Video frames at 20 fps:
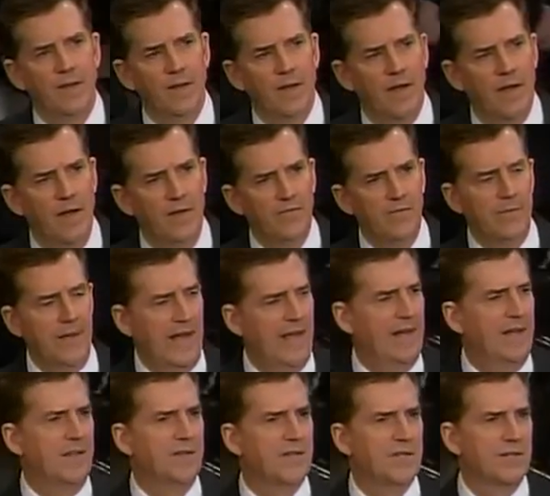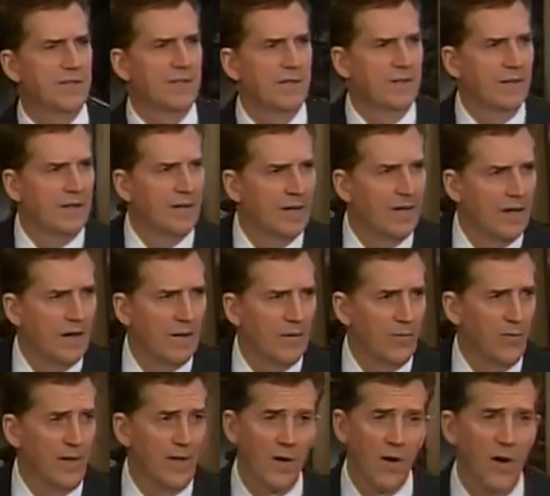of banks,
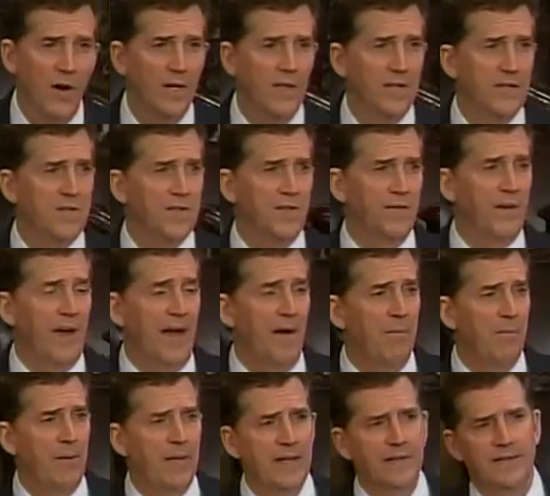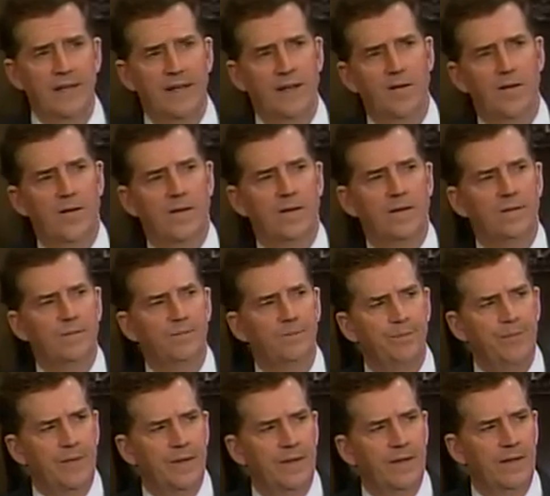regardless of how big they are,
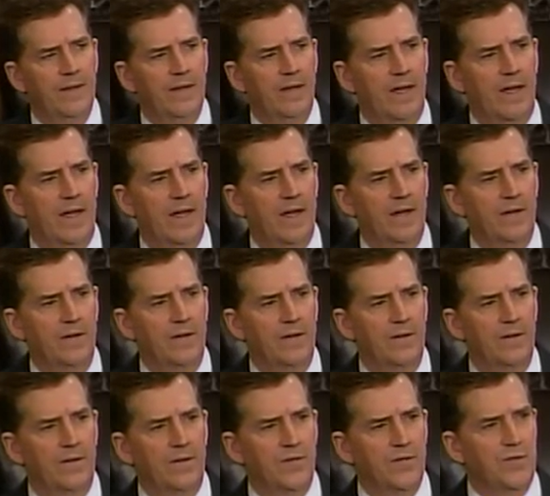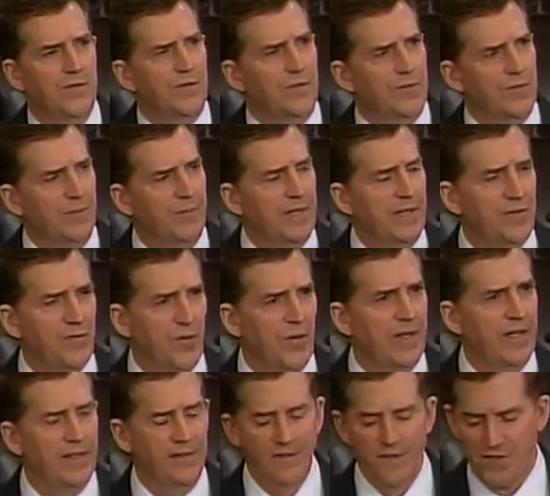to be
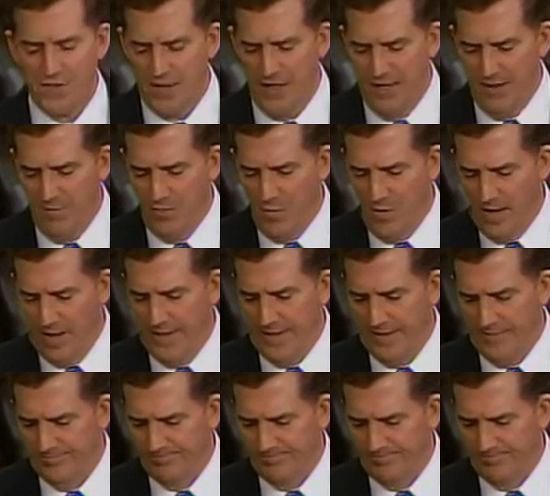treated the same way.